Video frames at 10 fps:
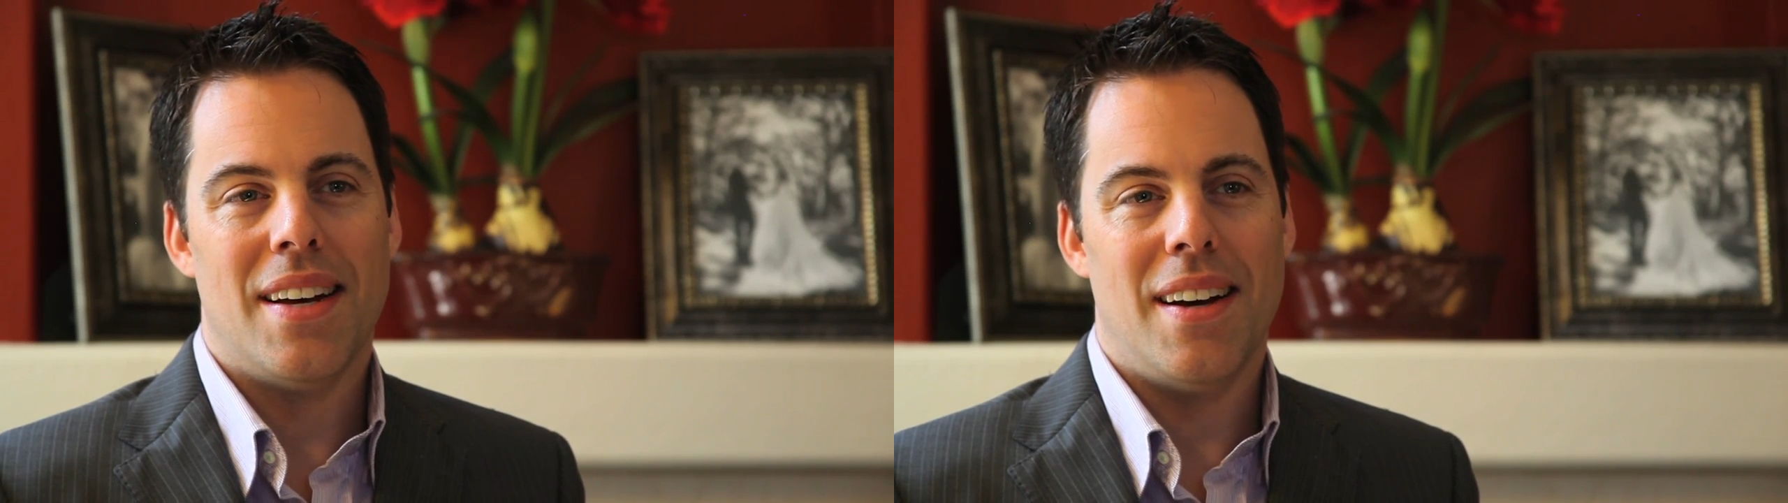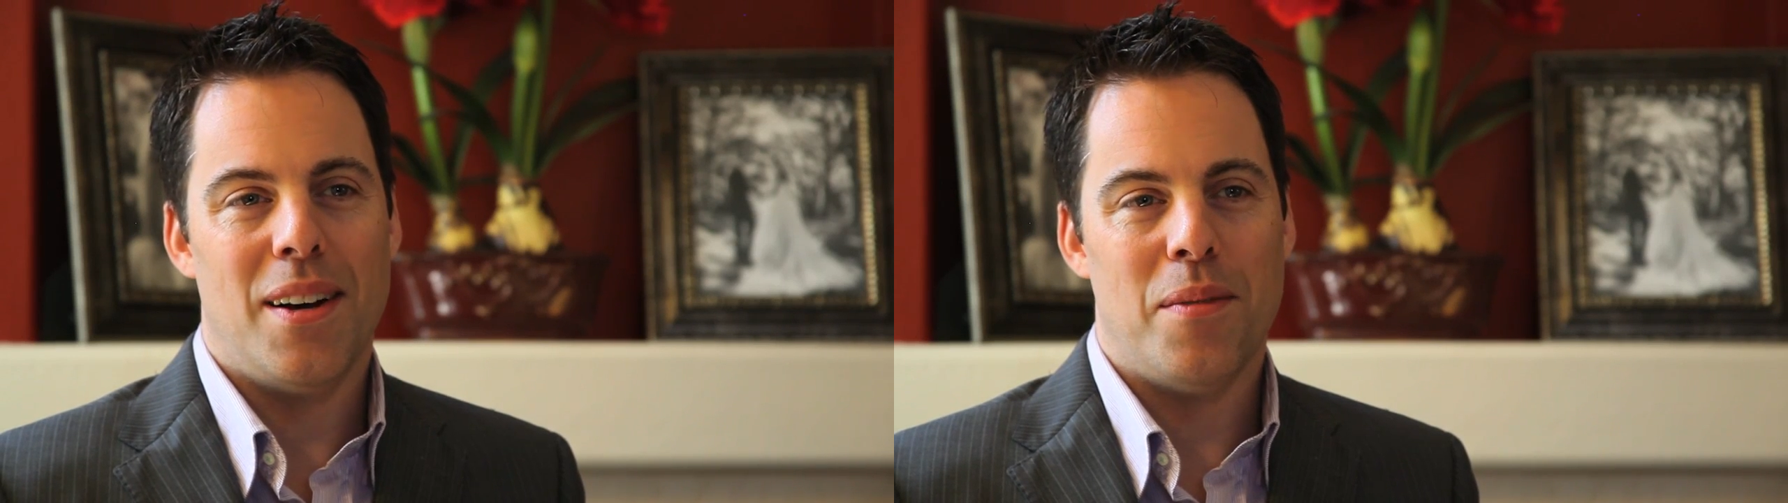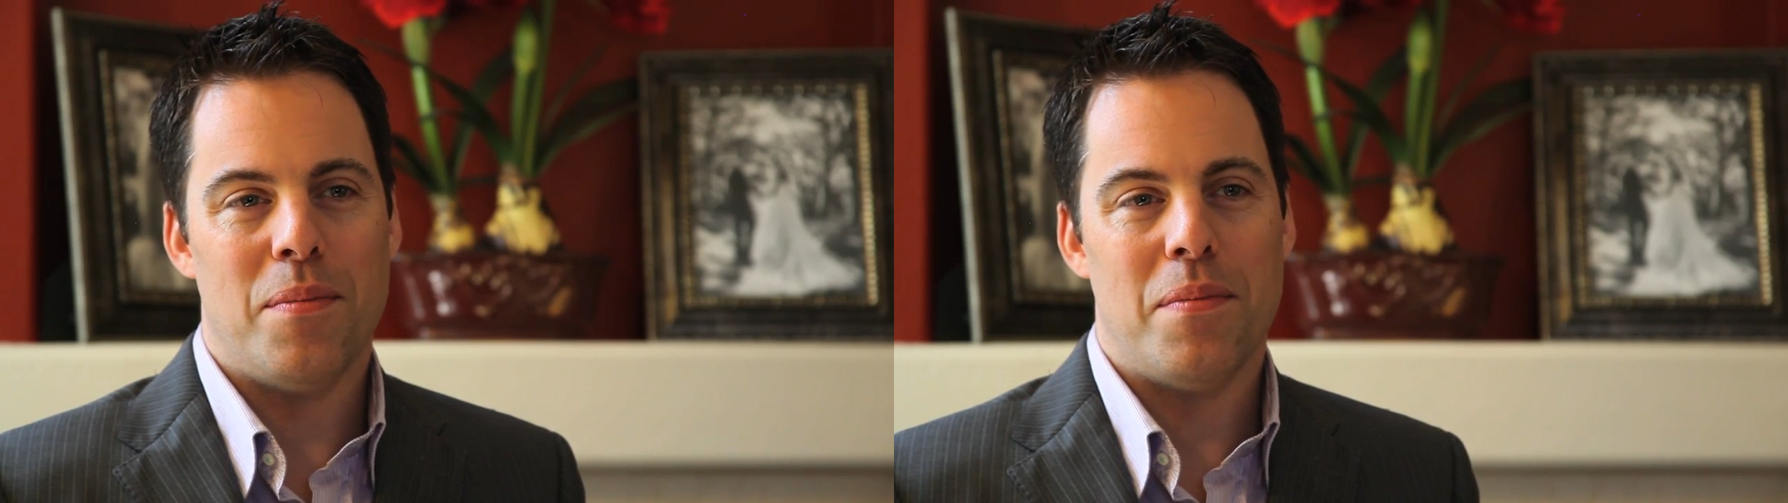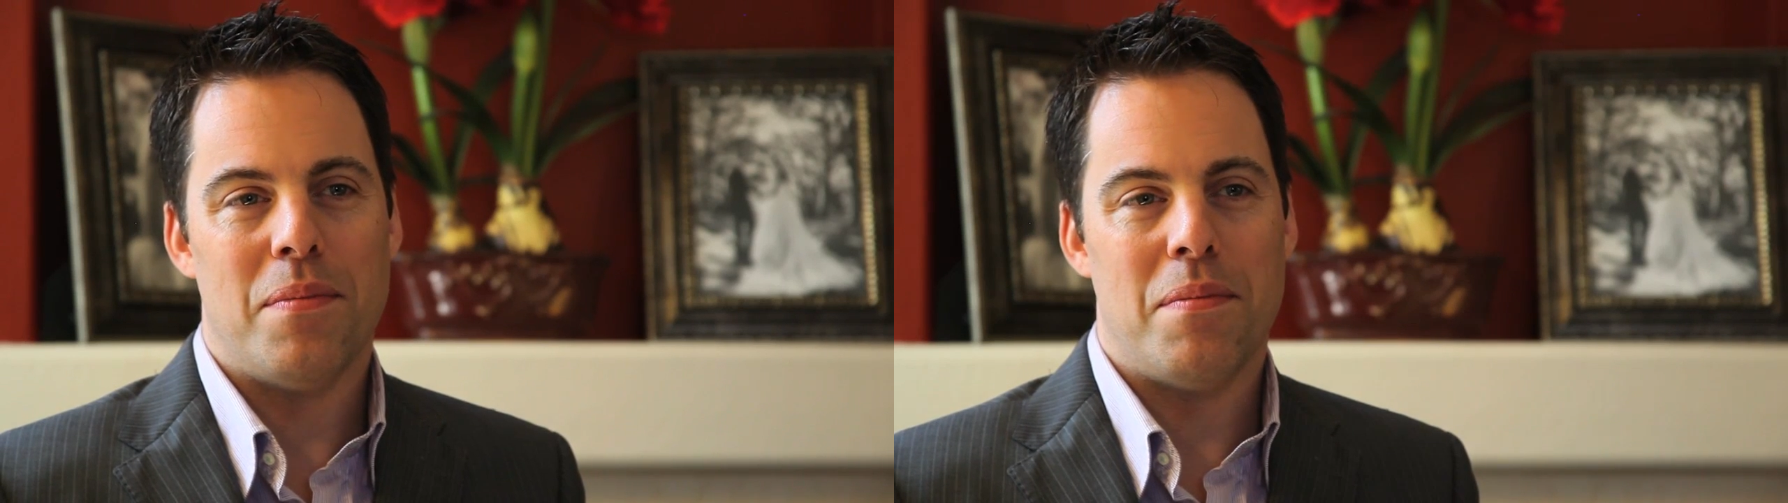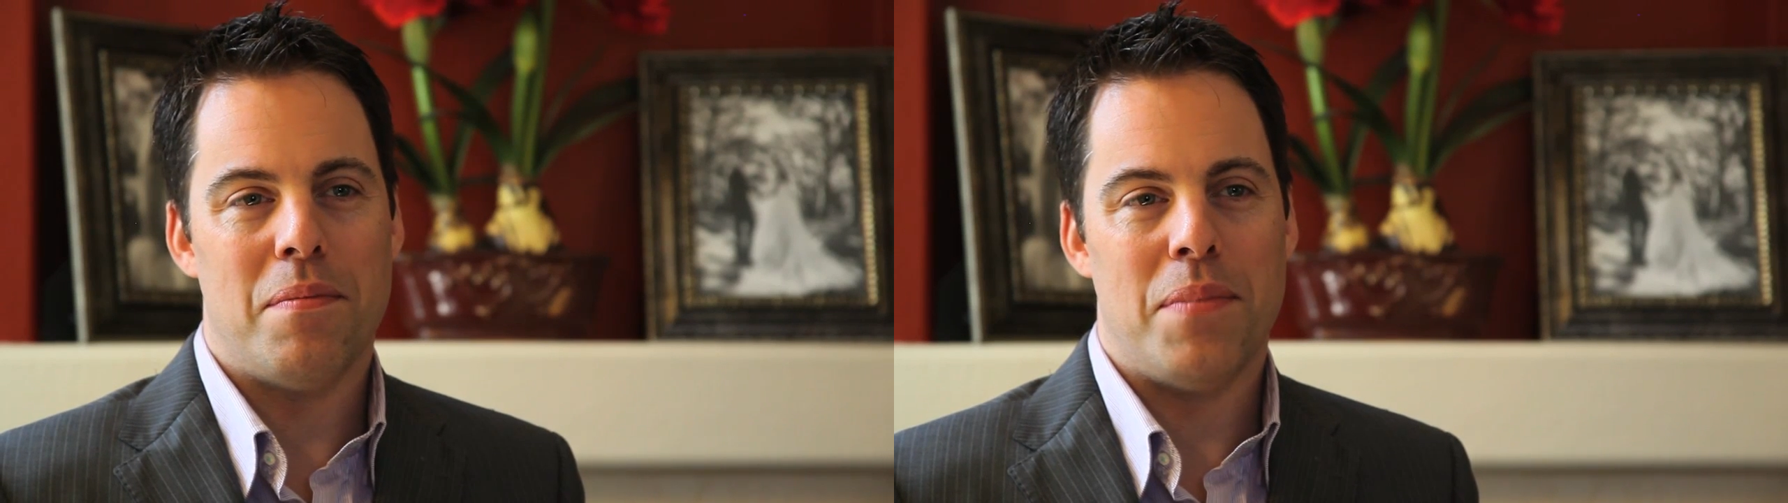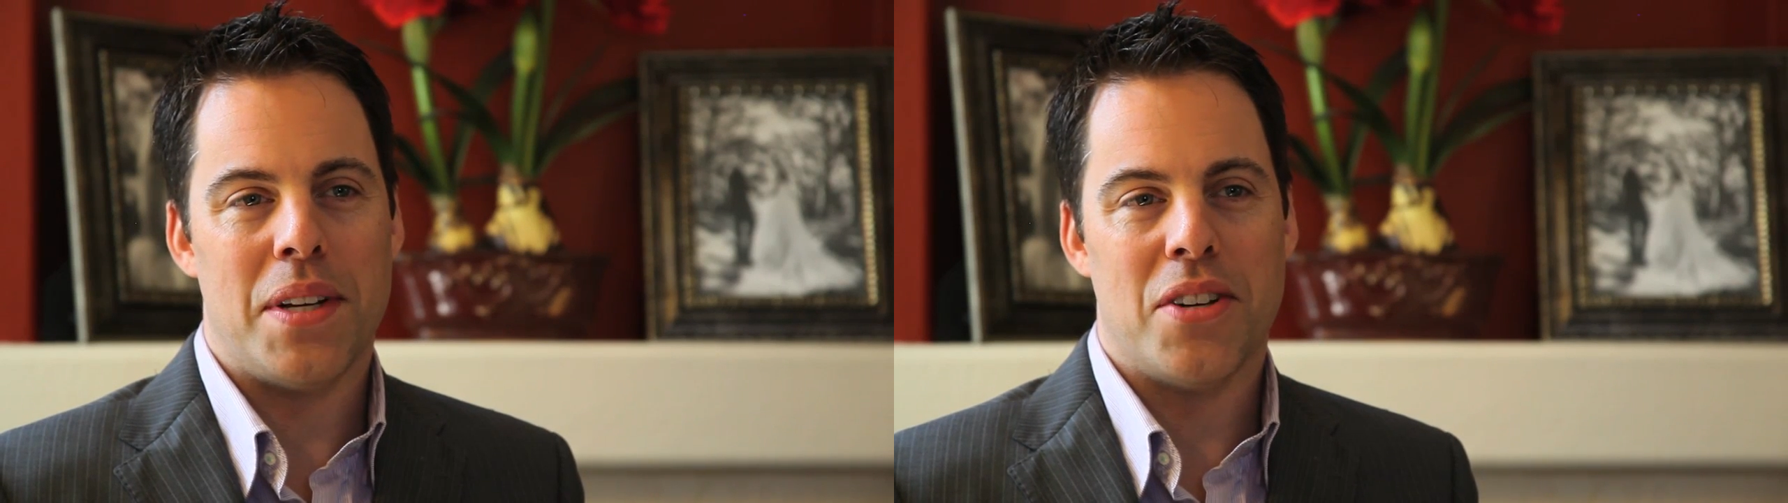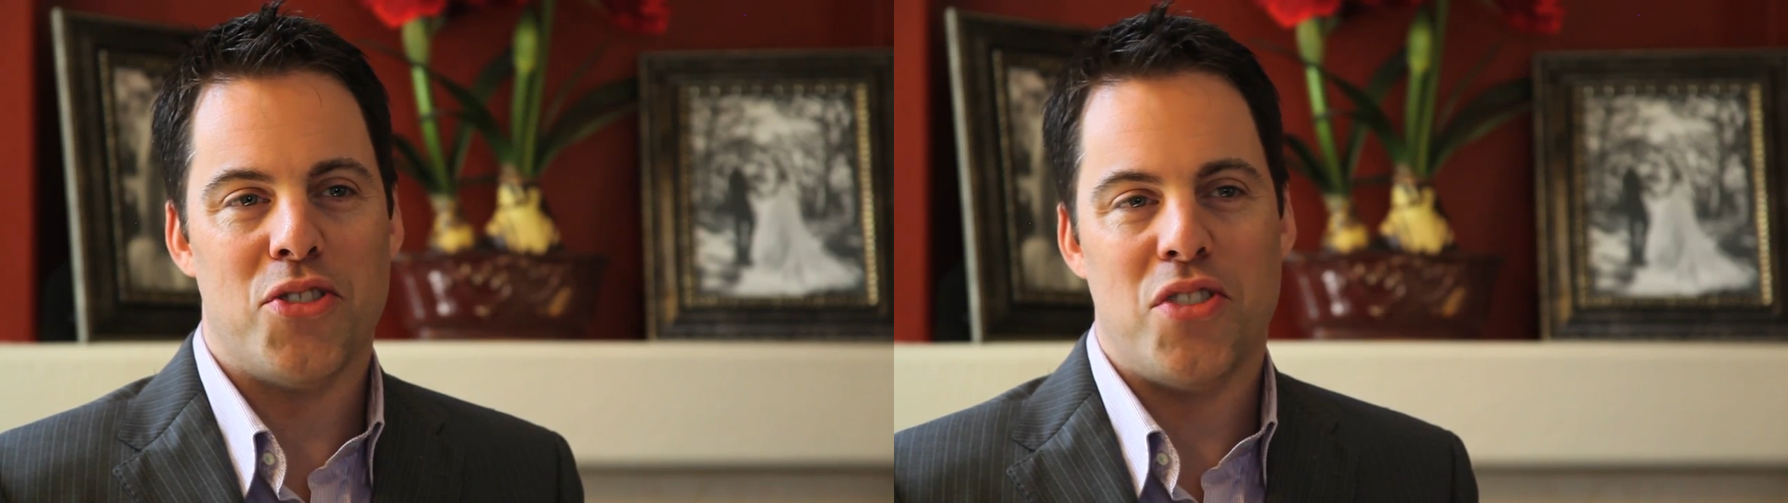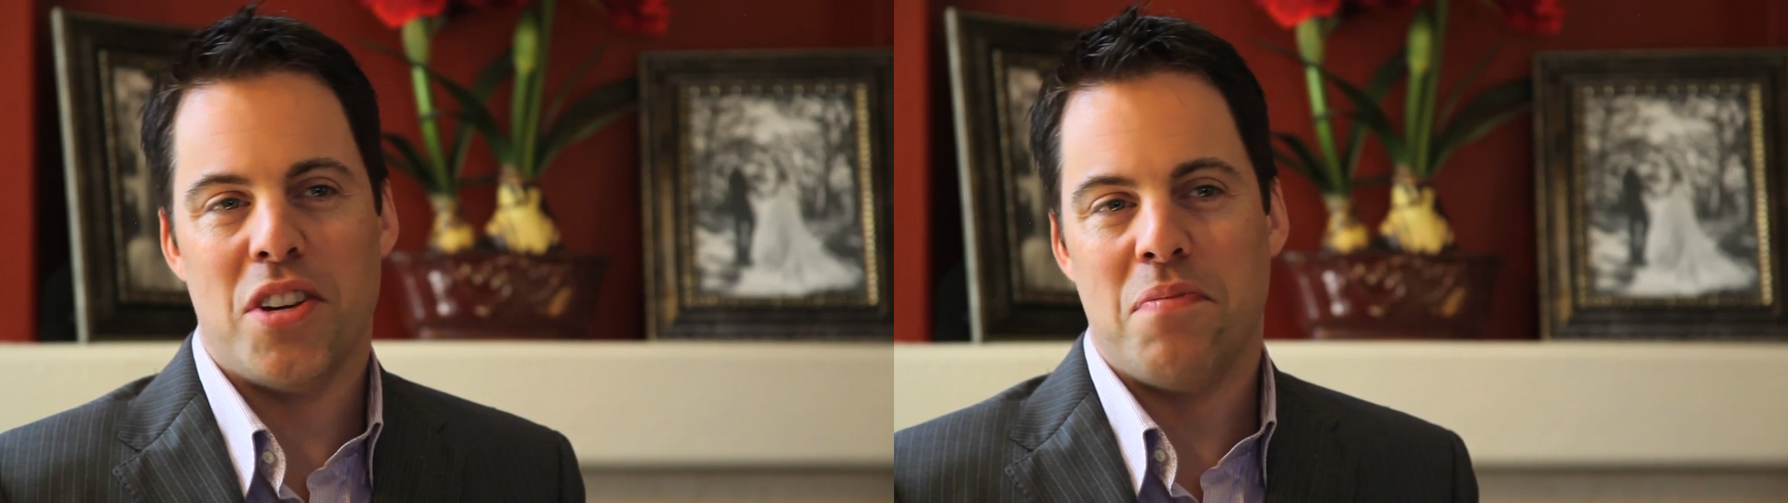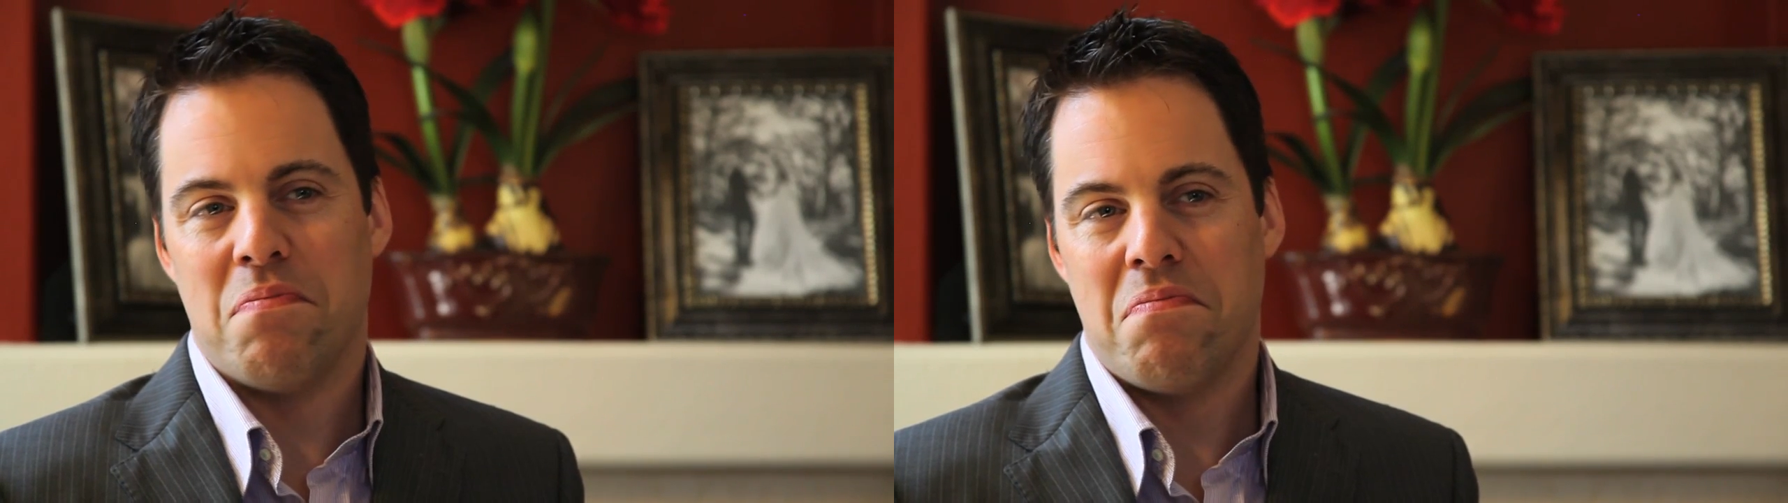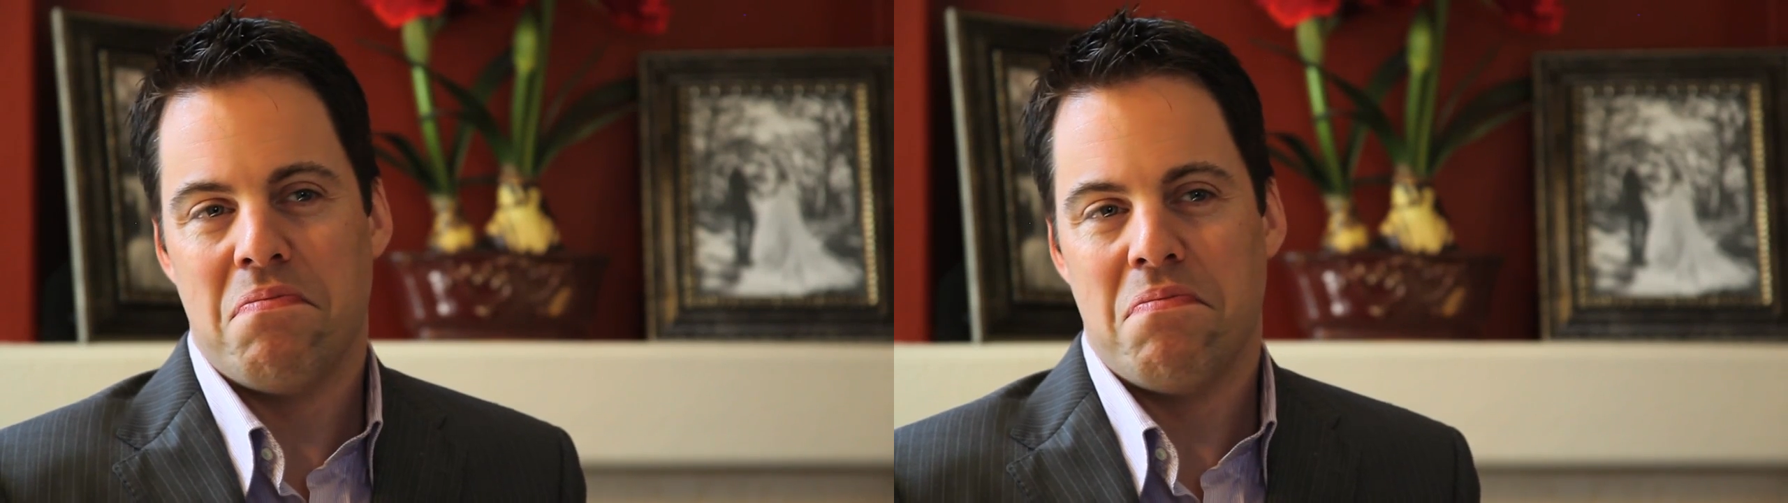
Um, because they